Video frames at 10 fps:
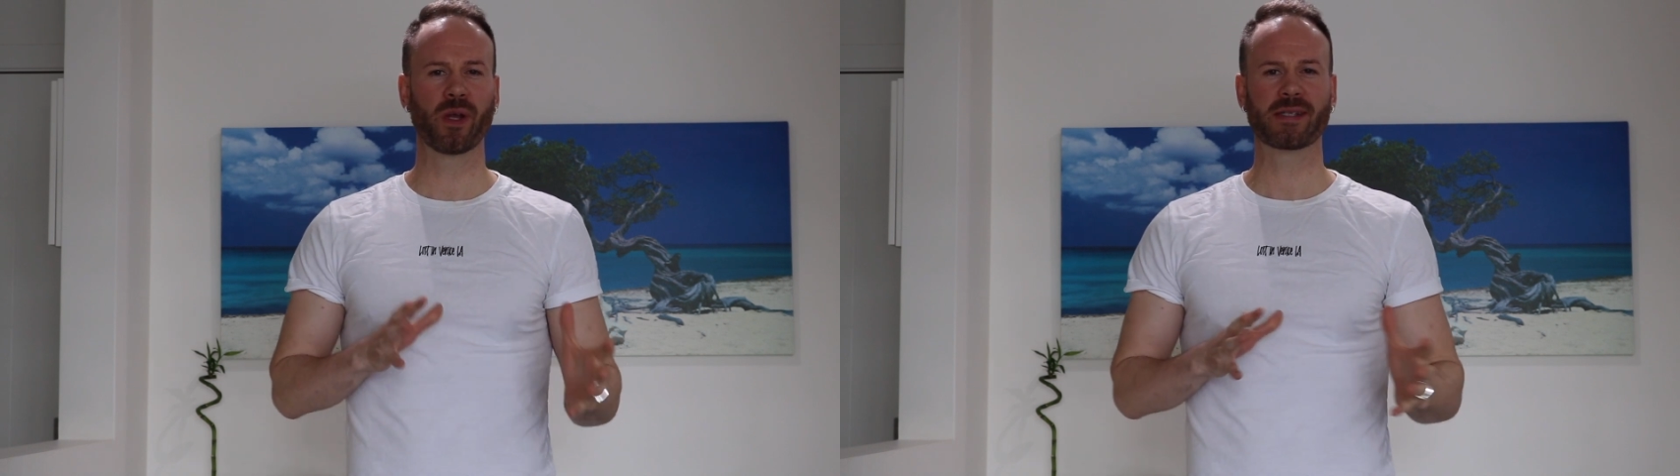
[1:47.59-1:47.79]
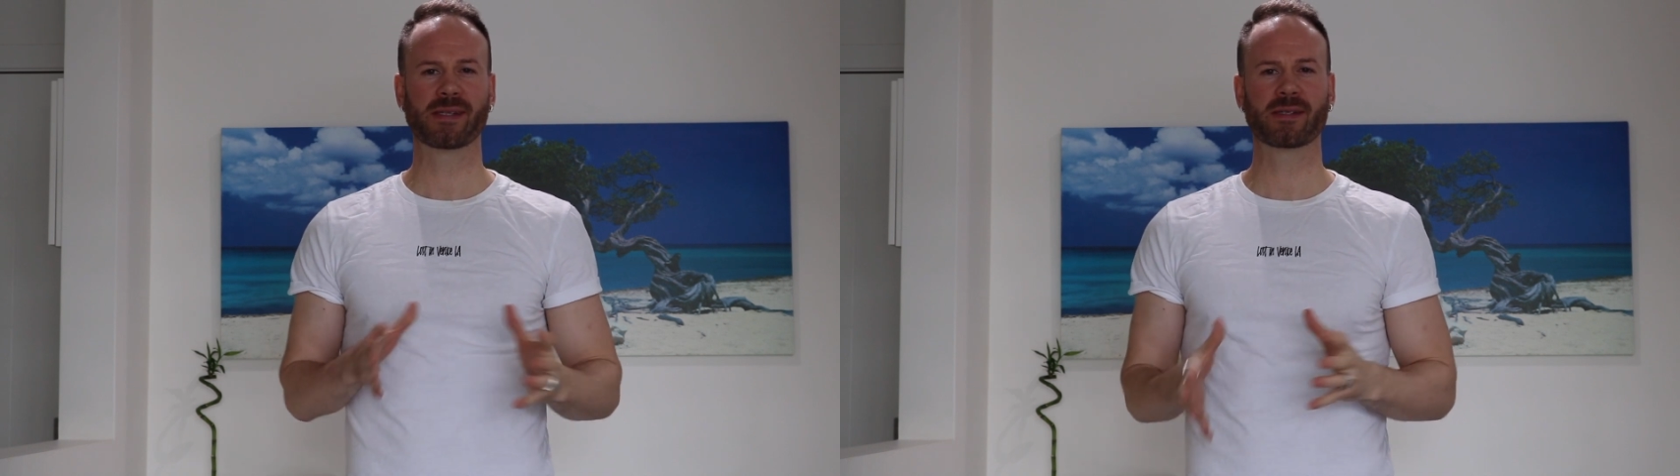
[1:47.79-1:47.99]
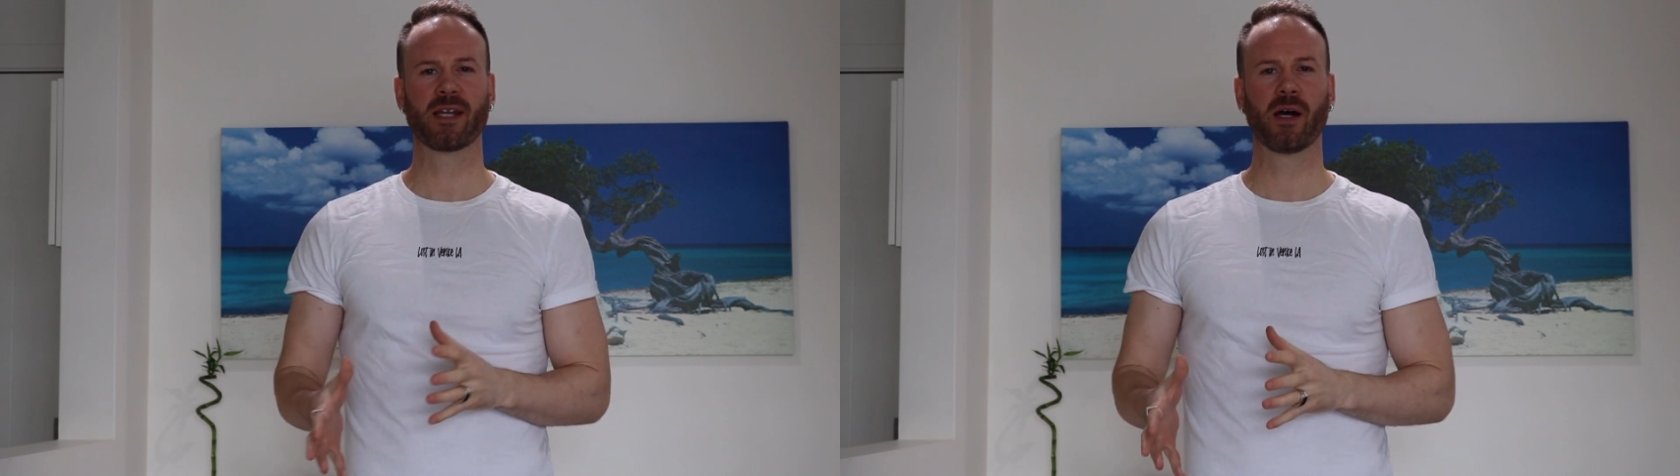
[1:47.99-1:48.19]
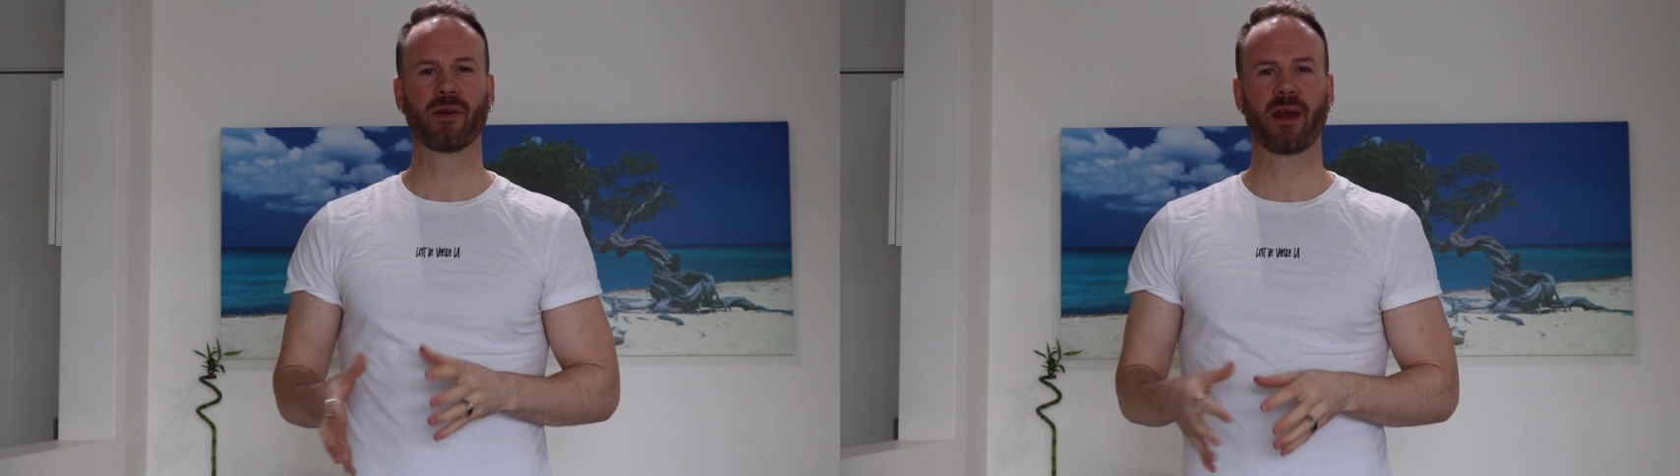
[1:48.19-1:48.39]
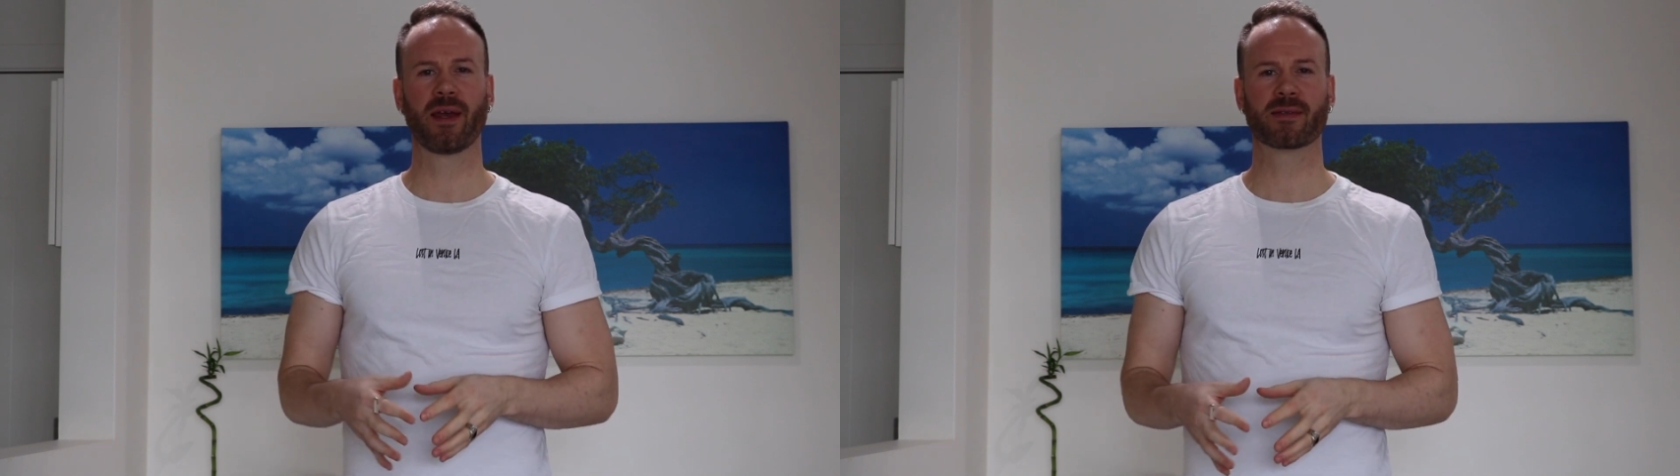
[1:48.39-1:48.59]
places
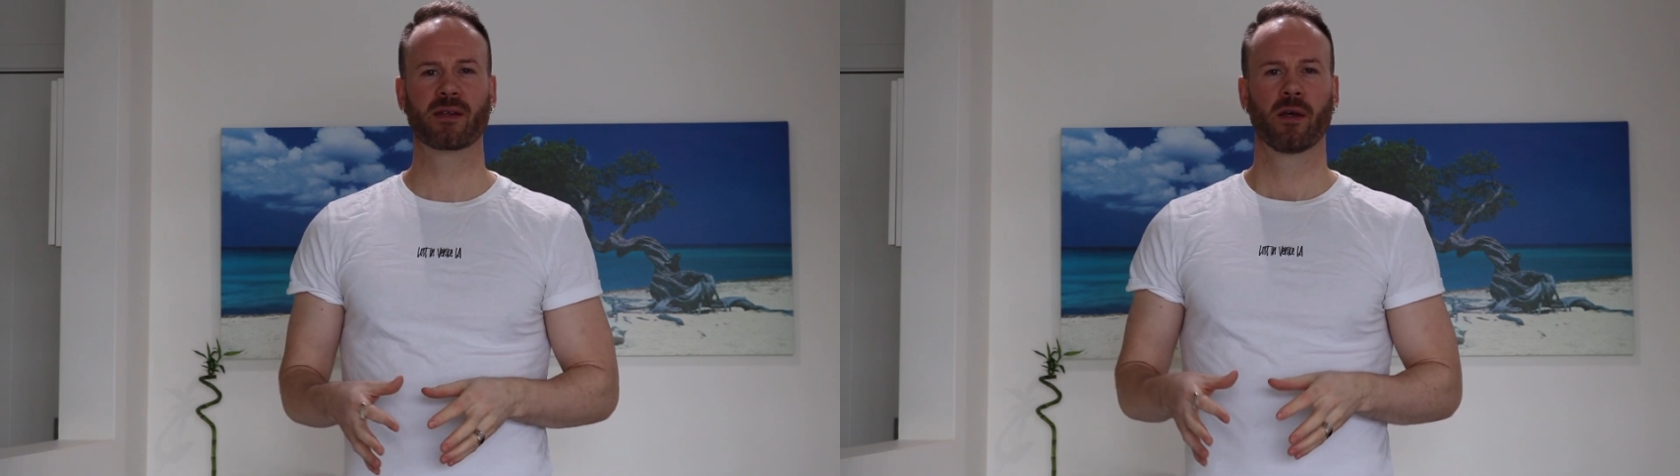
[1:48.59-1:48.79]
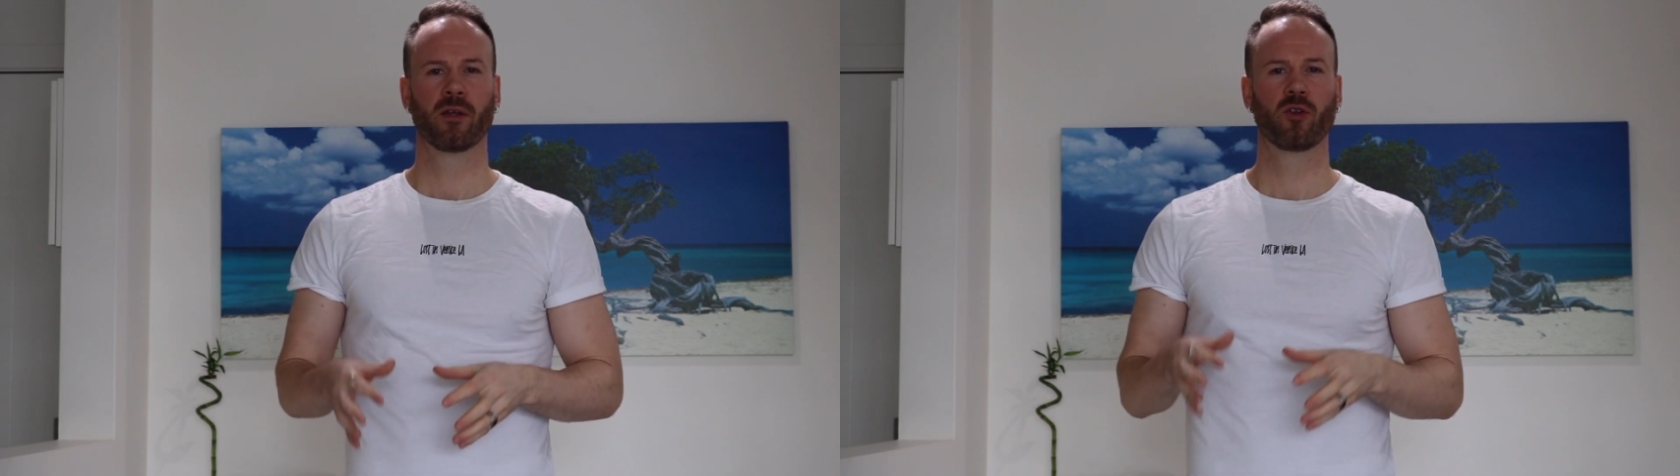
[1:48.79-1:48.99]
nowadays